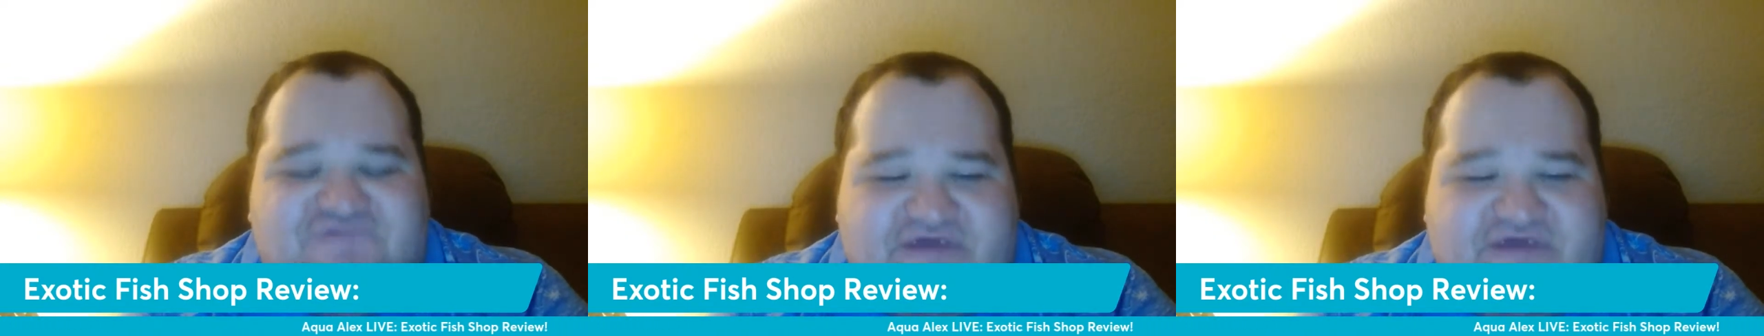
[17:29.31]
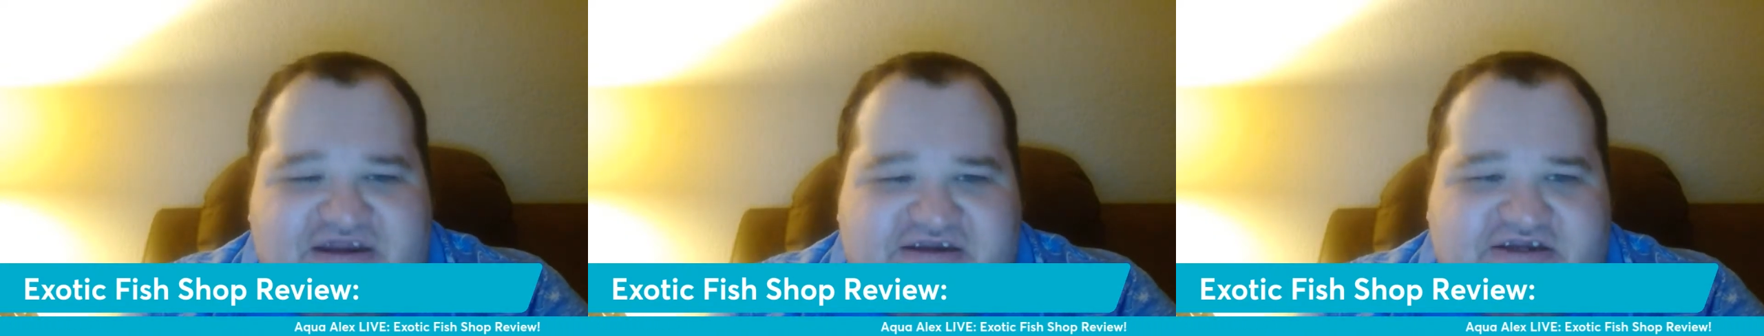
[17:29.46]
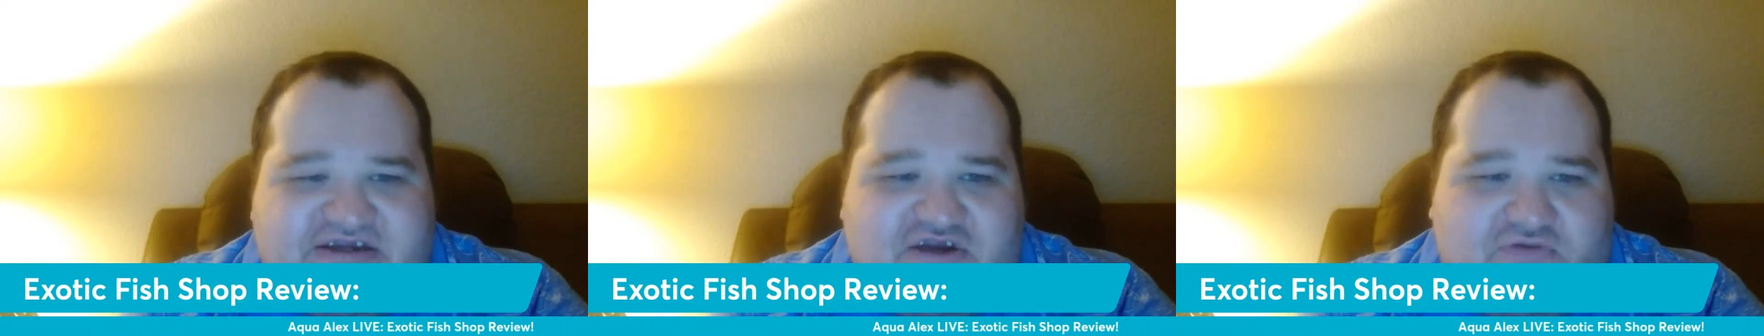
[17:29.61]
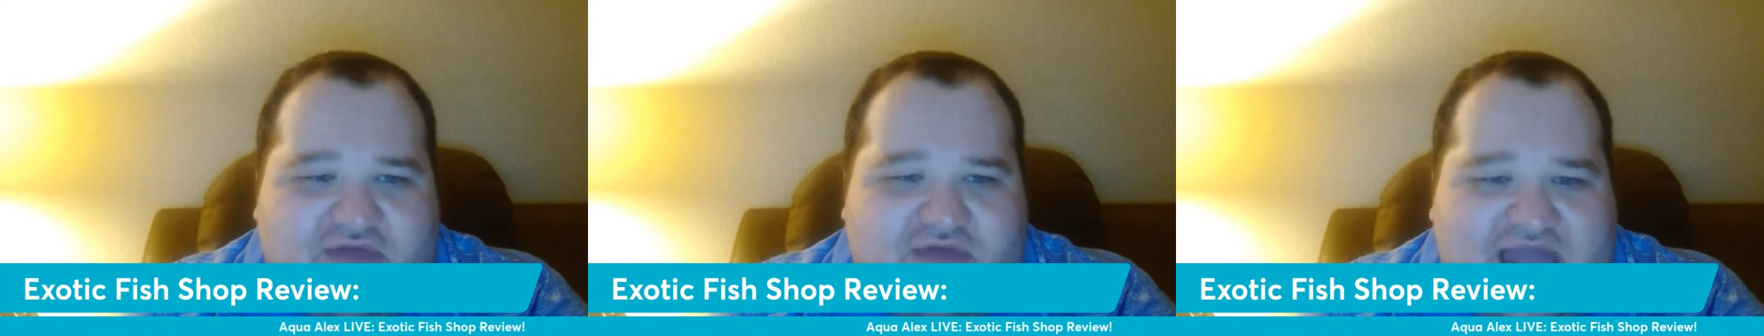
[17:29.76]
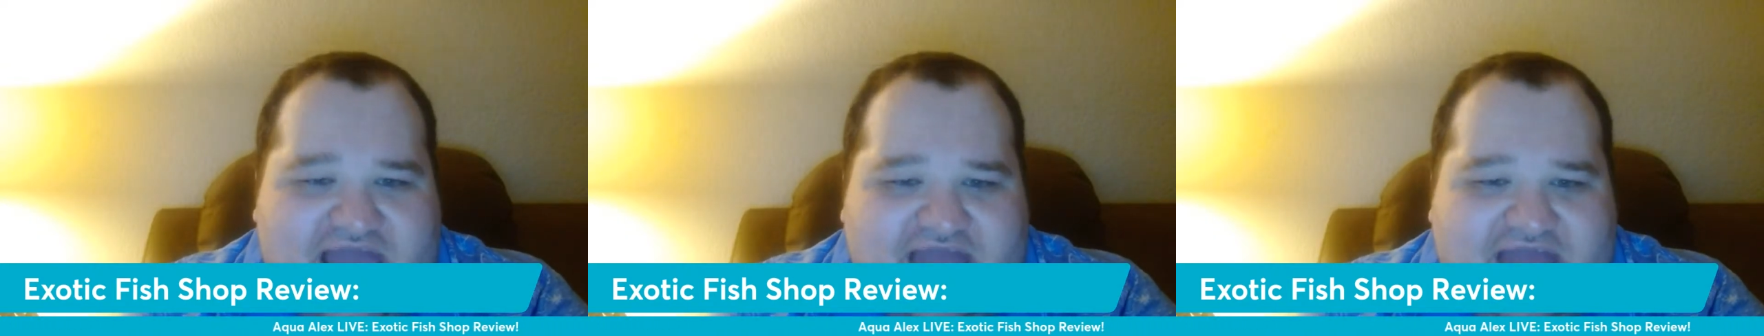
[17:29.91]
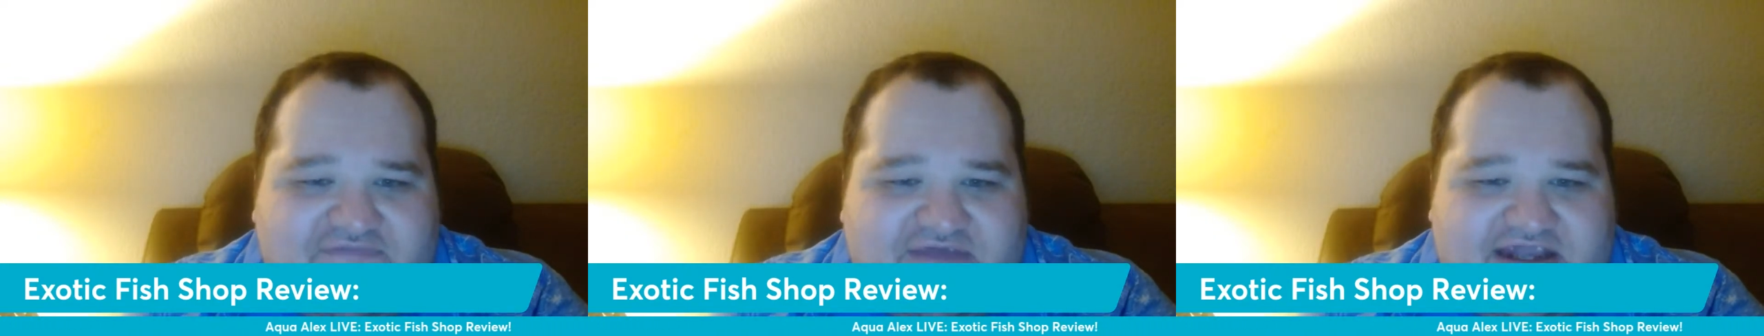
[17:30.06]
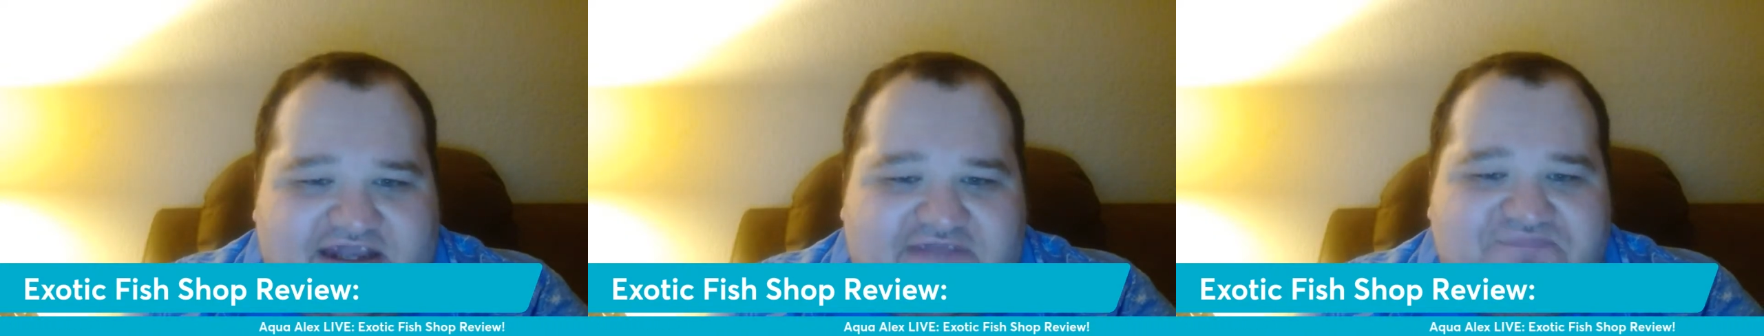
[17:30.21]
fish
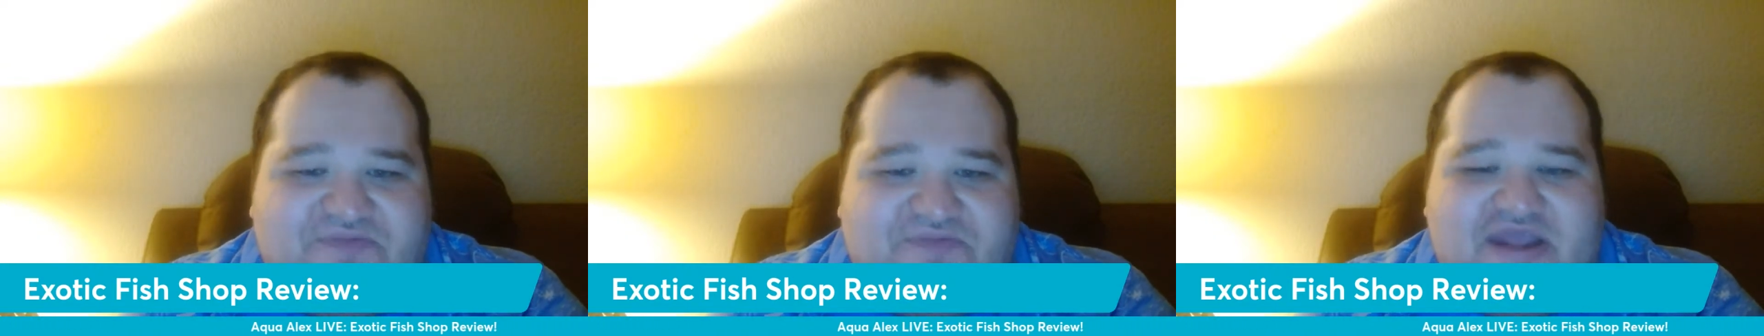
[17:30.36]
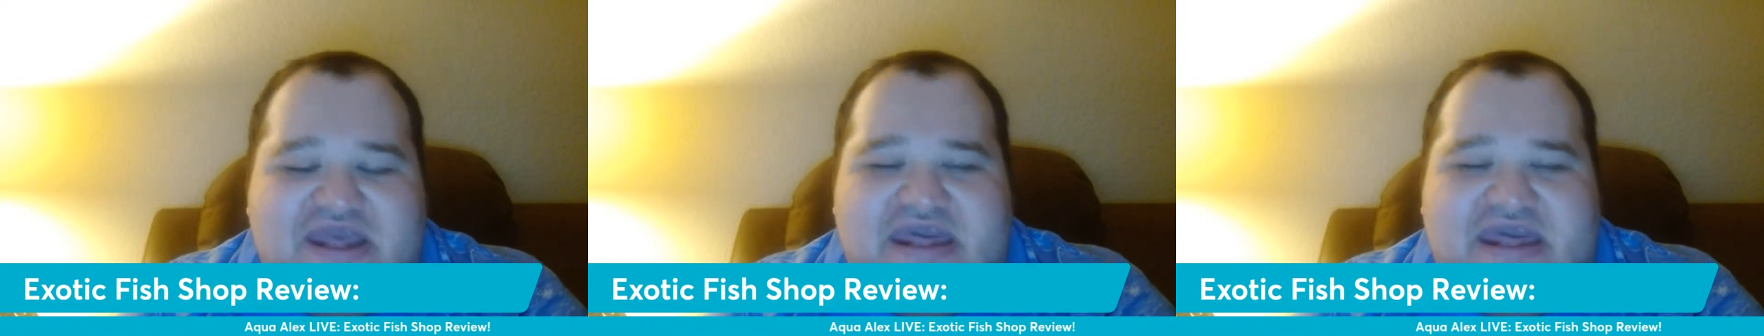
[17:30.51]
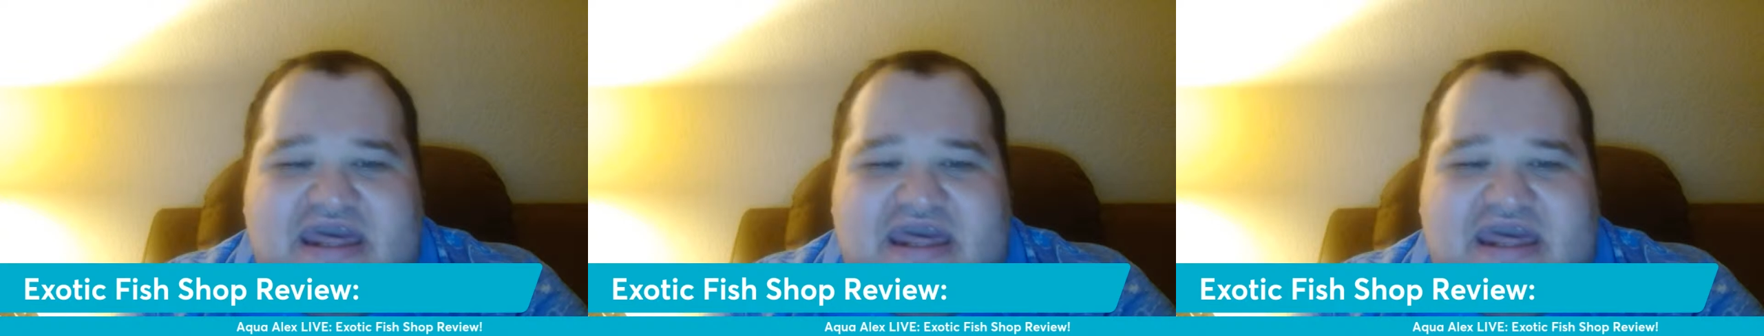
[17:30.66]
arriving